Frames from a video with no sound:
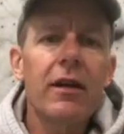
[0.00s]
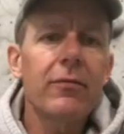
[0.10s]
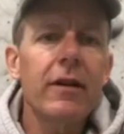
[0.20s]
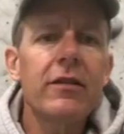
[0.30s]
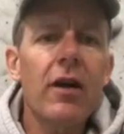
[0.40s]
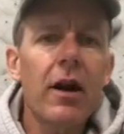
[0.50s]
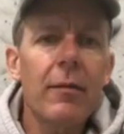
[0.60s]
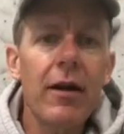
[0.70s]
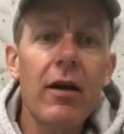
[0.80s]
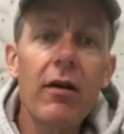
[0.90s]
want to talk
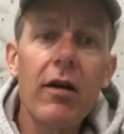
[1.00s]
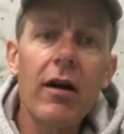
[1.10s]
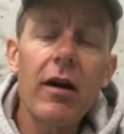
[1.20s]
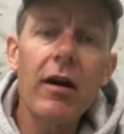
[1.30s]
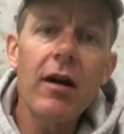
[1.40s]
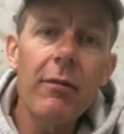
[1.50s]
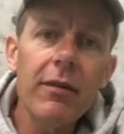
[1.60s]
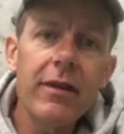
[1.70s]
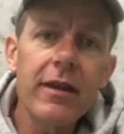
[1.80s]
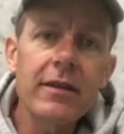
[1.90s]
about a
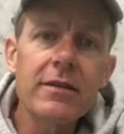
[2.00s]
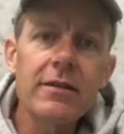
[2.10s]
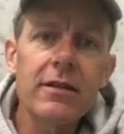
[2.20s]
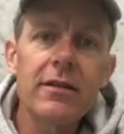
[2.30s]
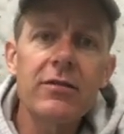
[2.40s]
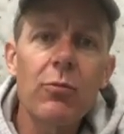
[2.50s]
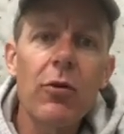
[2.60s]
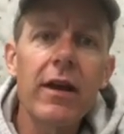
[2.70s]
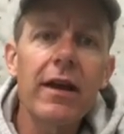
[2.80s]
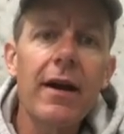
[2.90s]
couple of things this
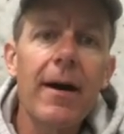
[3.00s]
morning.